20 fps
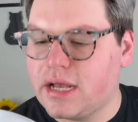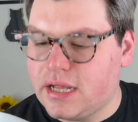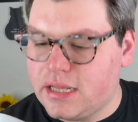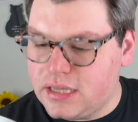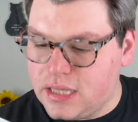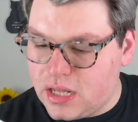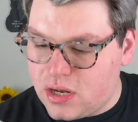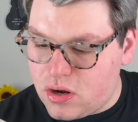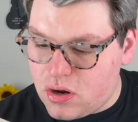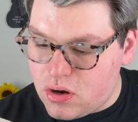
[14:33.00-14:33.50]

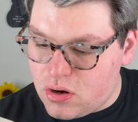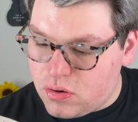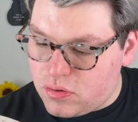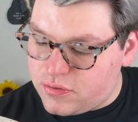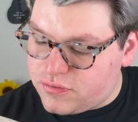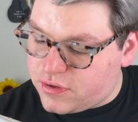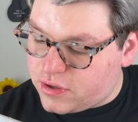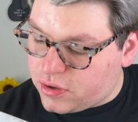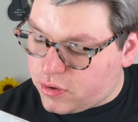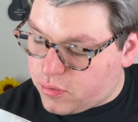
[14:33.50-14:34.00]
glitter. Or
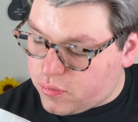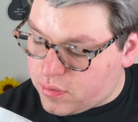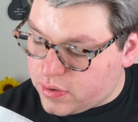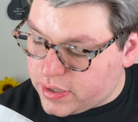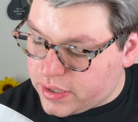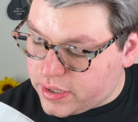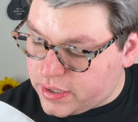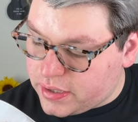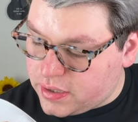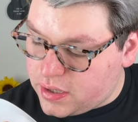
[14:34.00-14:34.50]
is it
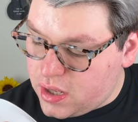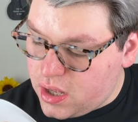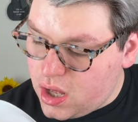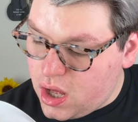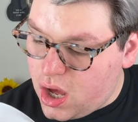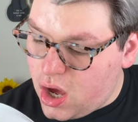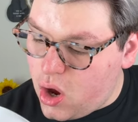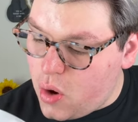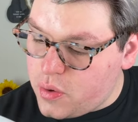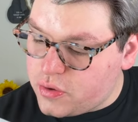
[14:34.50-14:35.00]
green?
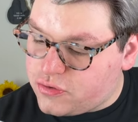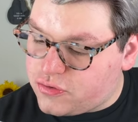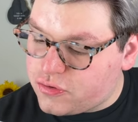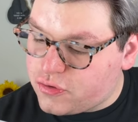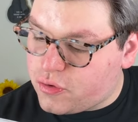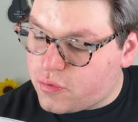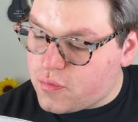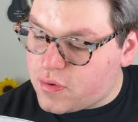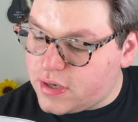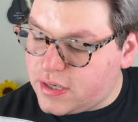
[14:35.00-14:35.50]
Oh, it's
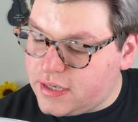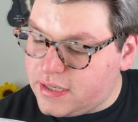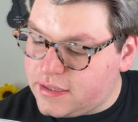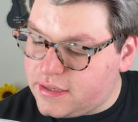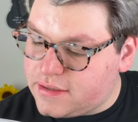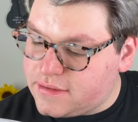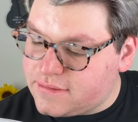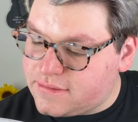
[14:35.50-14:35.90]
green,